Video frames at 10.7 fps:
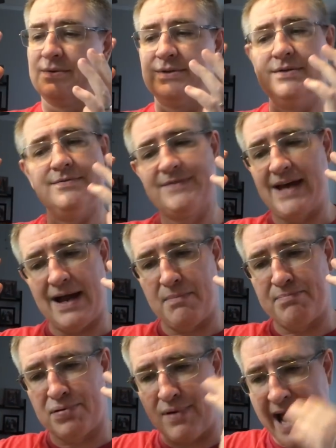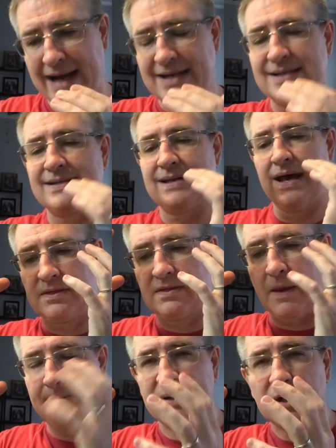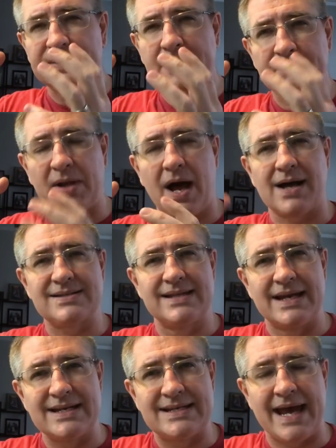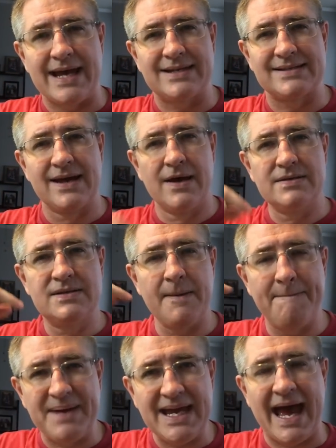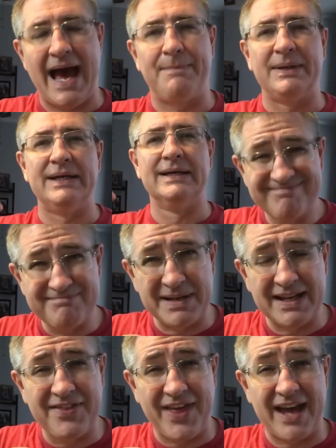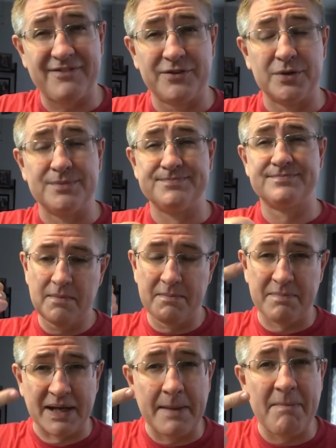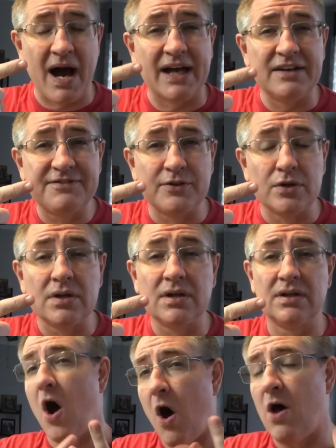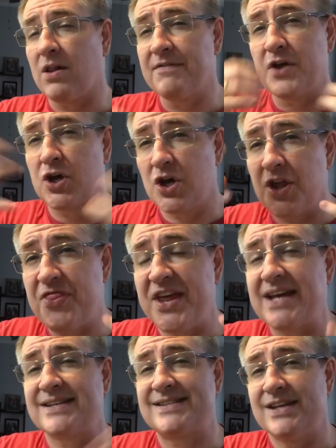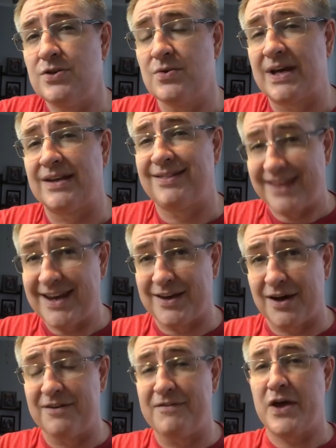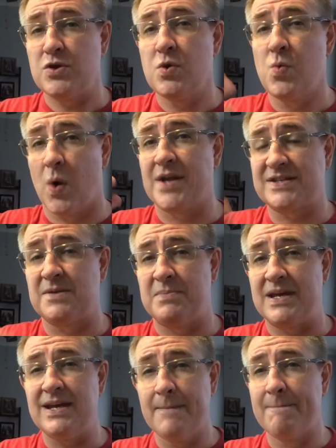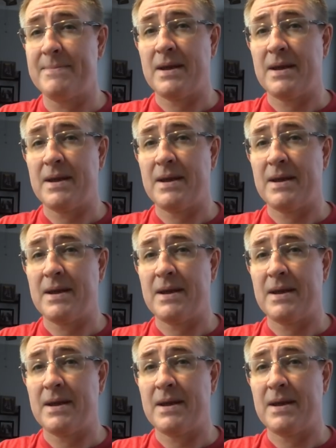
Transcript: Well, you've got to practice the building blocks that it takes to be happy. Being thankful, being mindful, all of the good things that you can think of that you want to be,